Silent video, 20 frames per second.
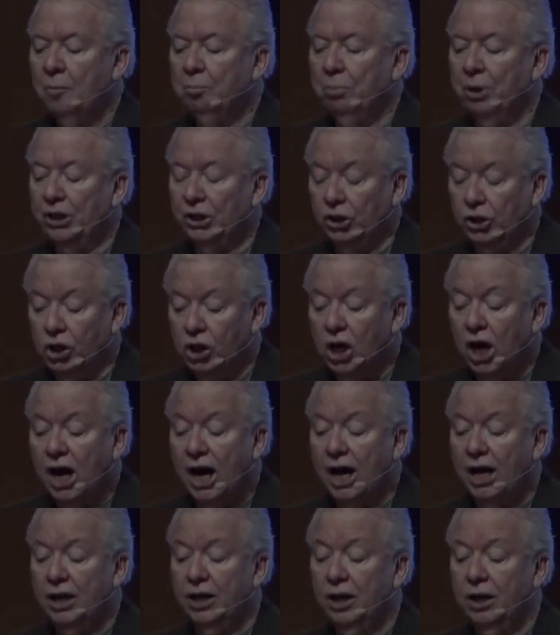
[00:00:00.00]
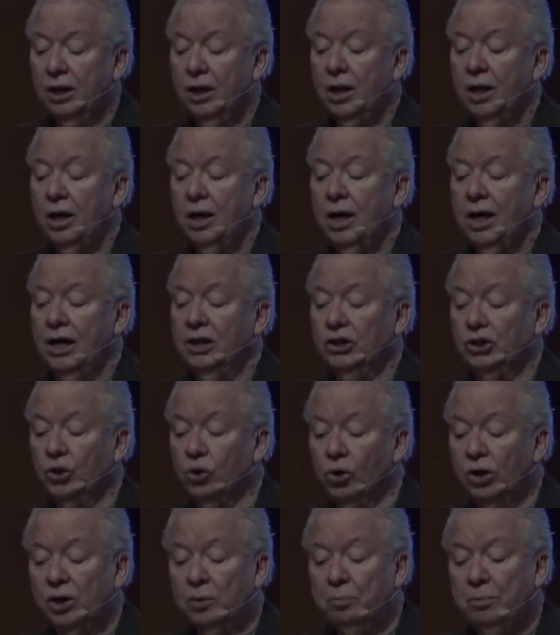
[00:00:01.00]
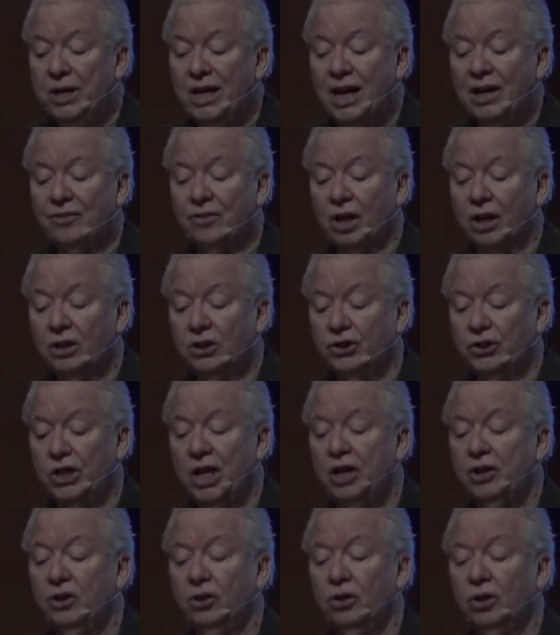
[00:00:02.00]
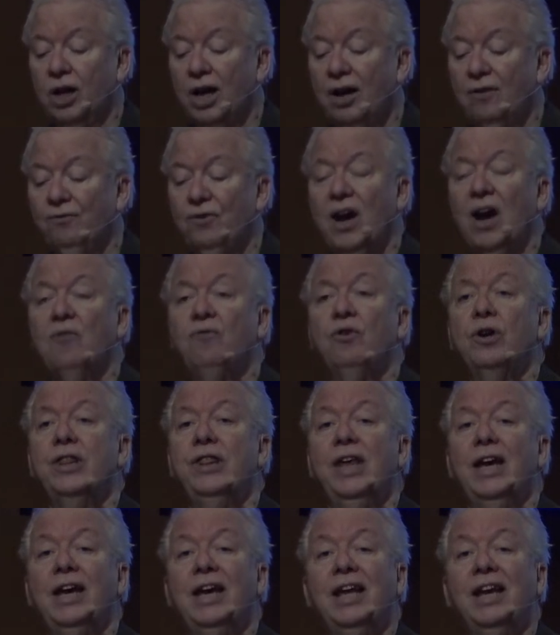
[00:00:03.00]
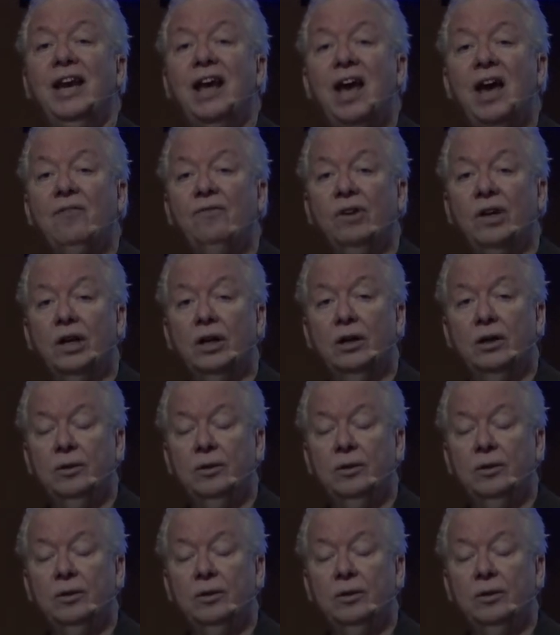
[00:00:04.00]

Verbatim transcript: But God is going to be at the center of everything in heaven.